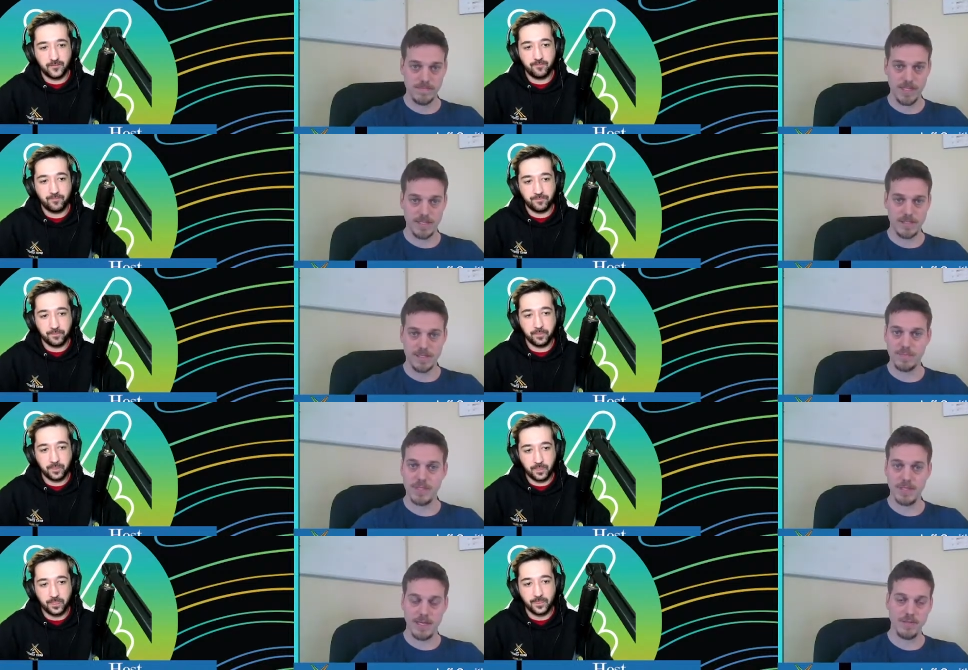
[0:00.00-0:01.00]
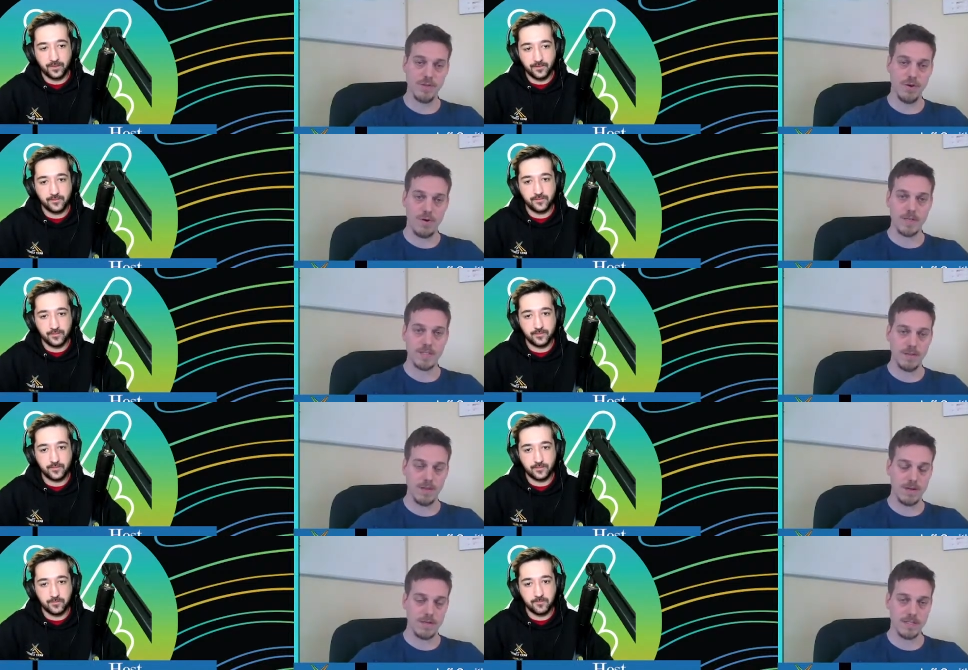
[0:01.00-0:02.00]
Speaker 1: it's simply that you go on to
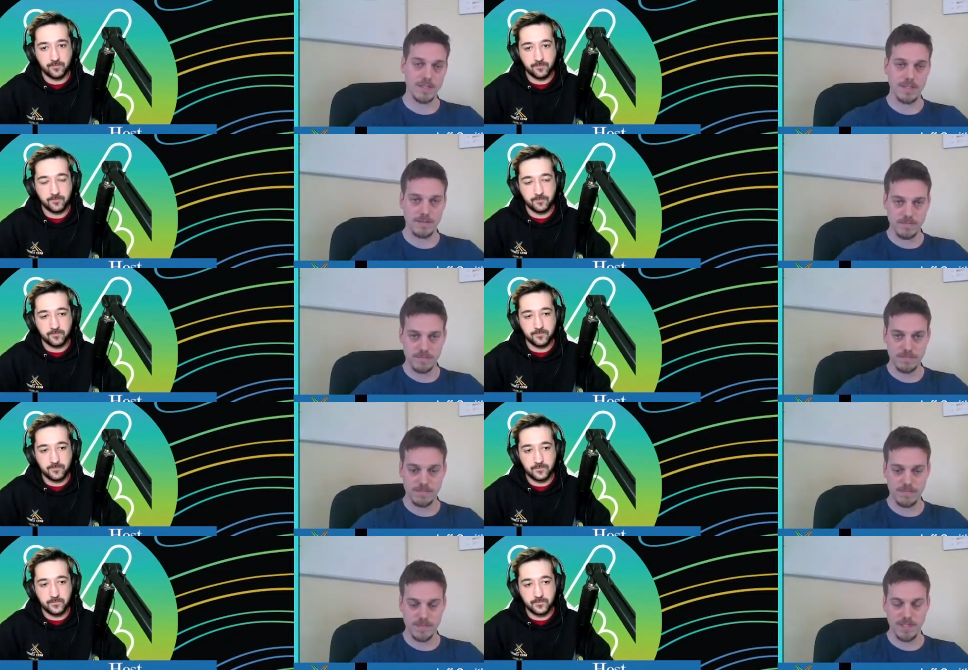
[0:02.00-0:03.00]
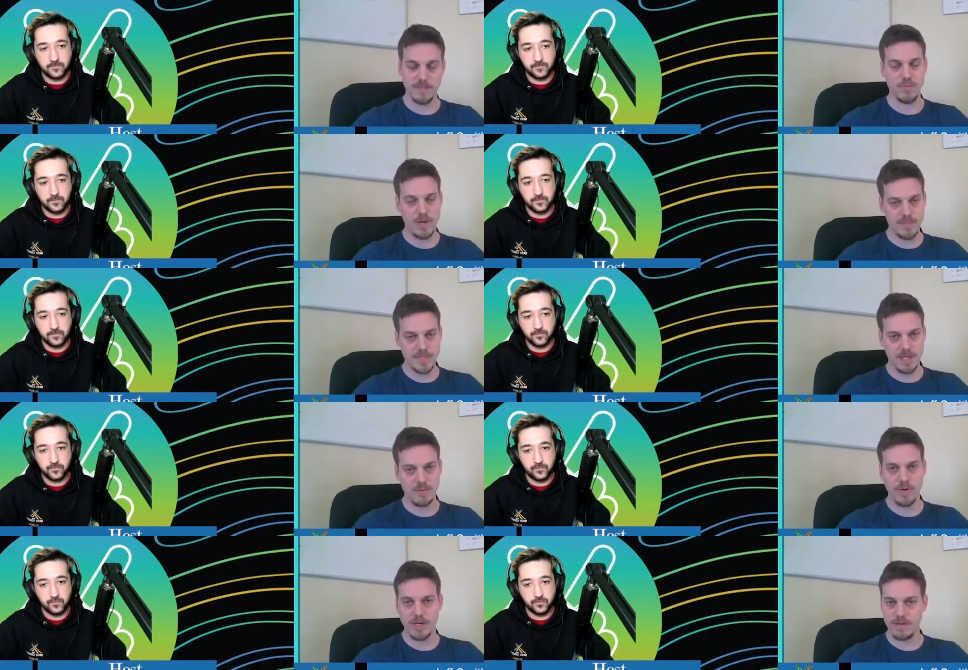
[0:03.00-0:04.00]
log on to the DMV website
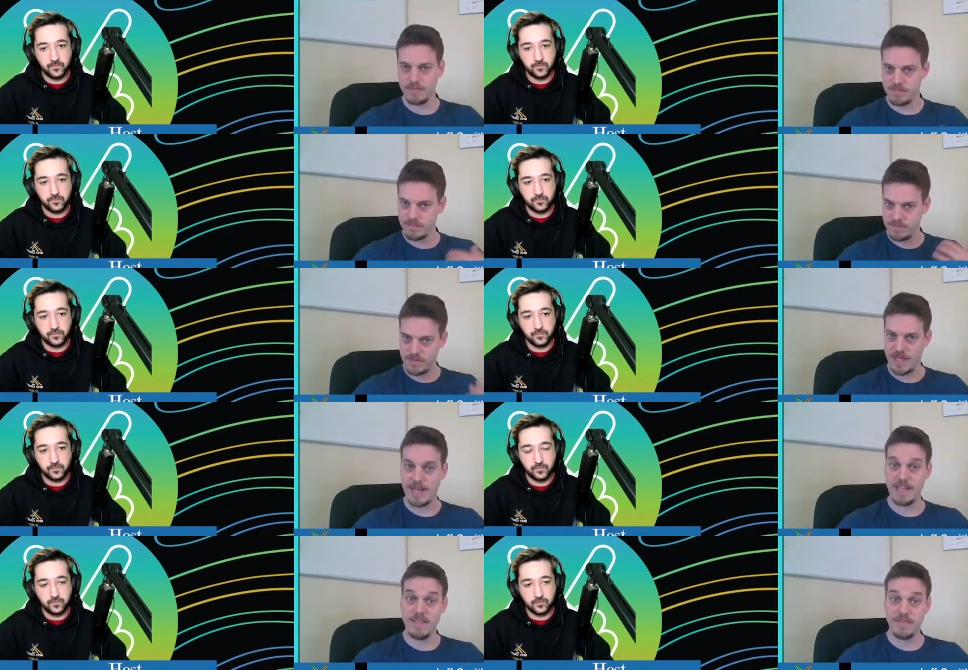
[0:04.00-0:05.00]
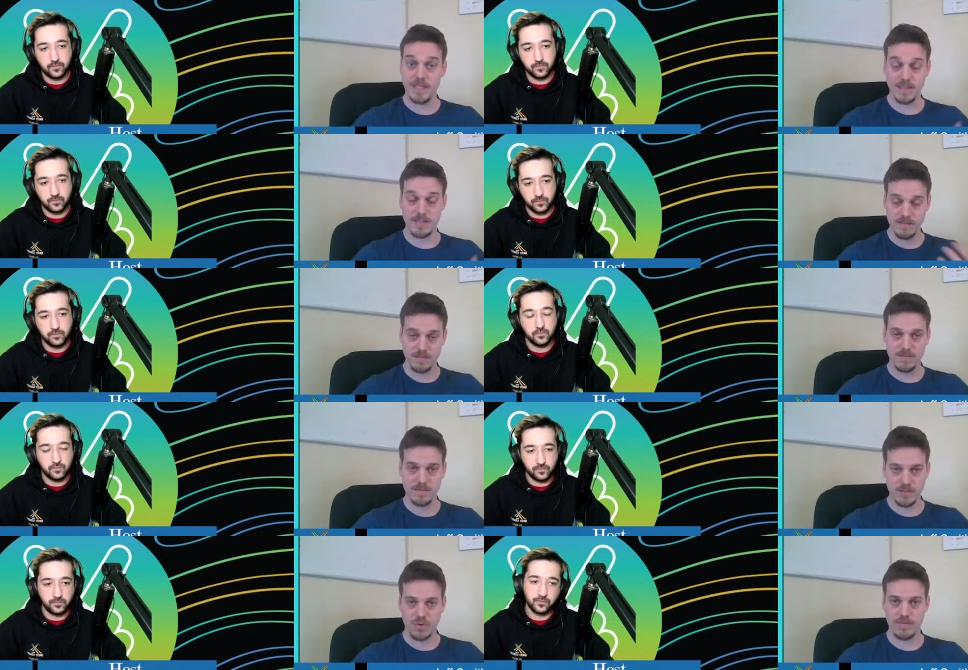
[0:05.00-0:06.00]
when that evening,
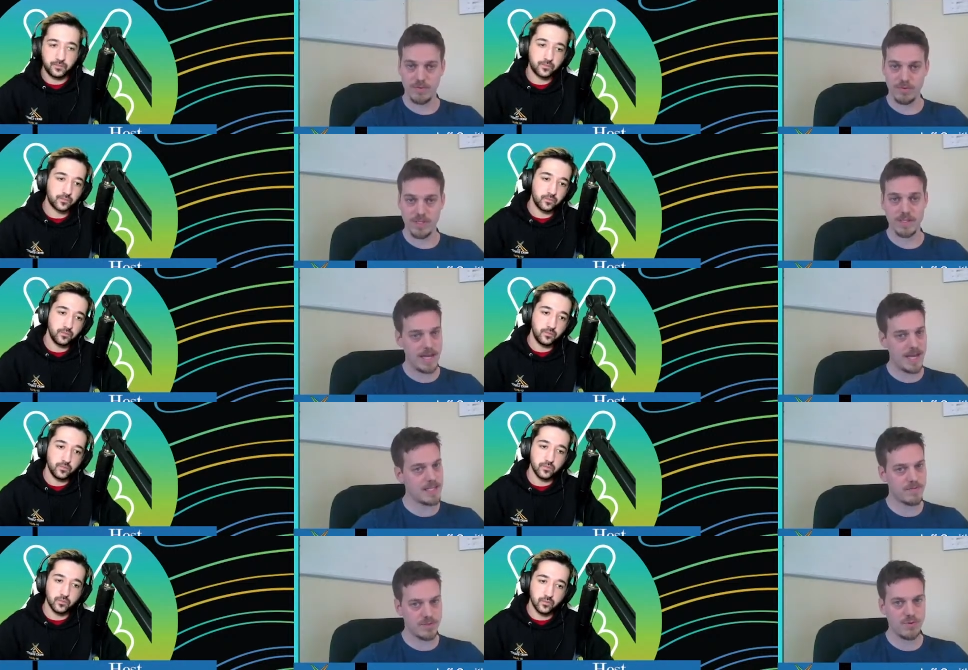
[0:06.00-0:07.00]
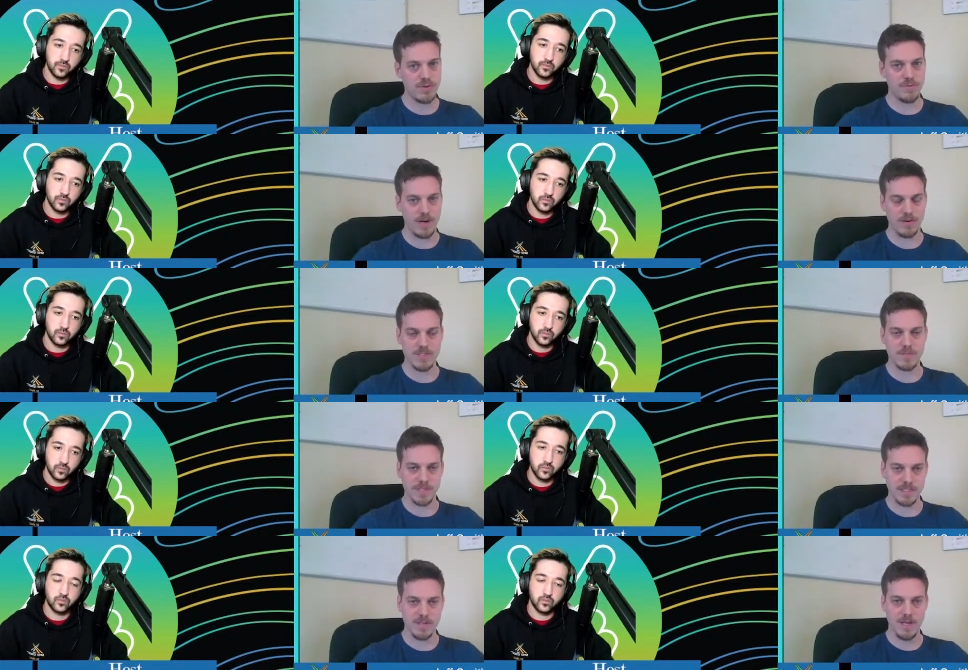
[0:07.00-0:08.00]
24, they ask for 24 hours,
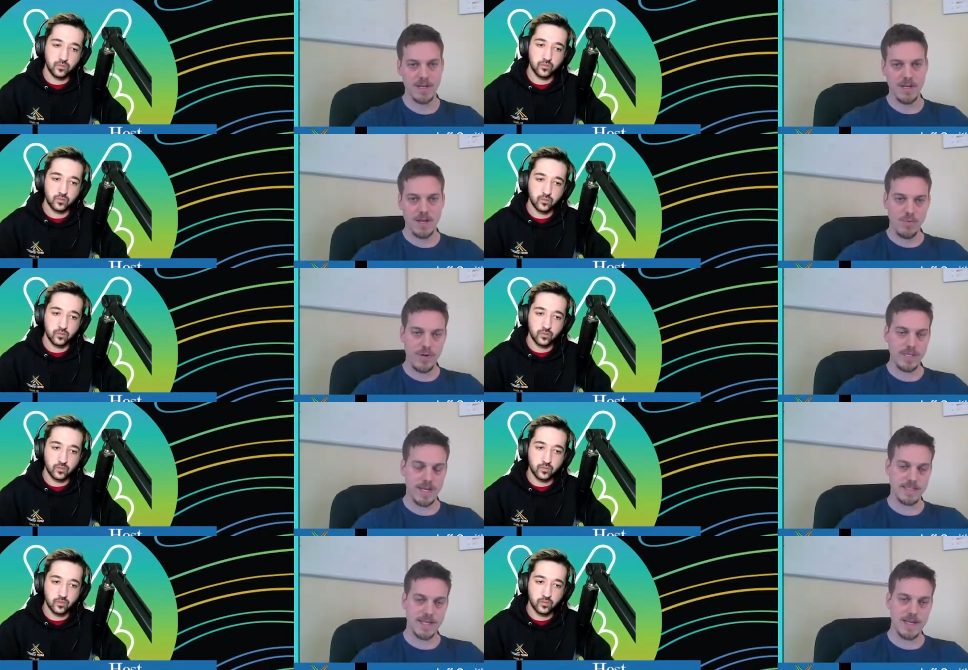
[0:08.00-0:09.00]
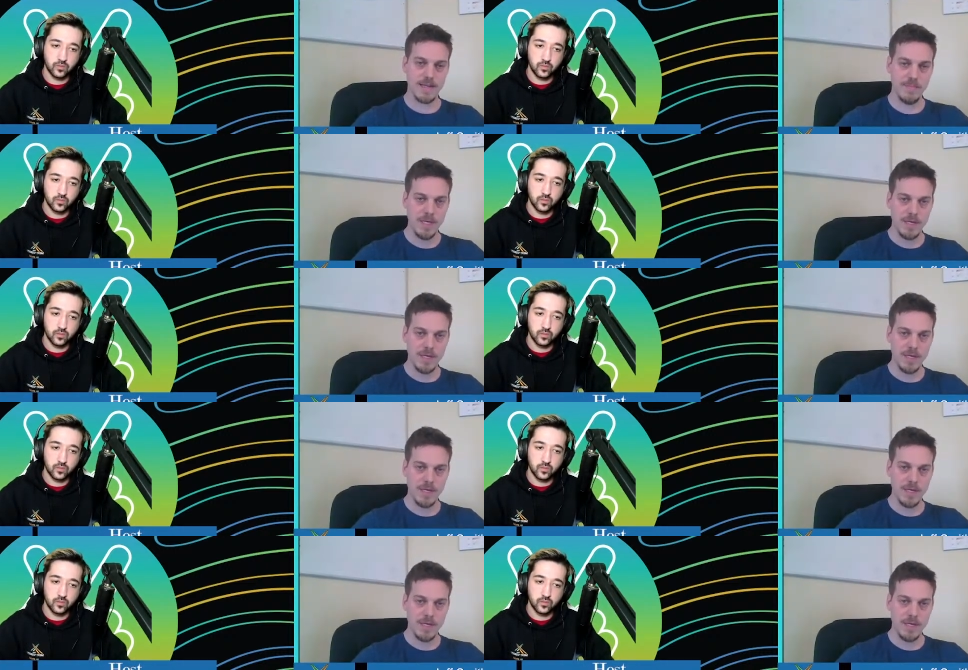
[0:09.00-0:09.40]
please wait that time.